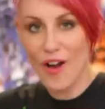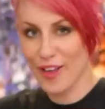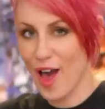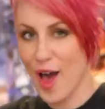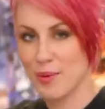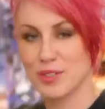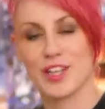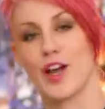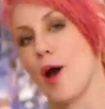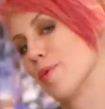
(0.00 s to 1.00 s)
Welcome to
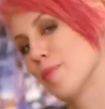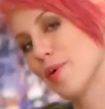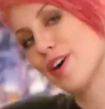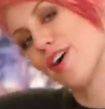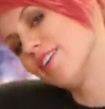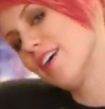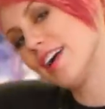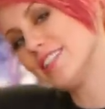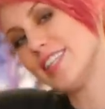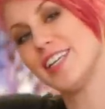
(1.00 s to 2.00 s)
the Comic Book Girl
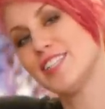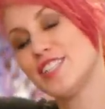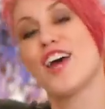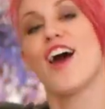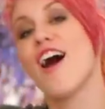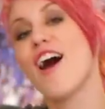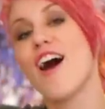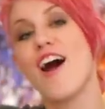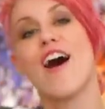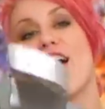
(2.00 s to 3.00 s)
19
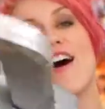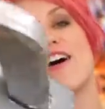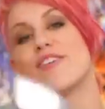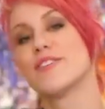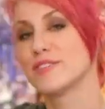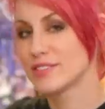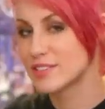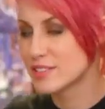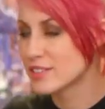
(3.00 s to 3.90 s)
show!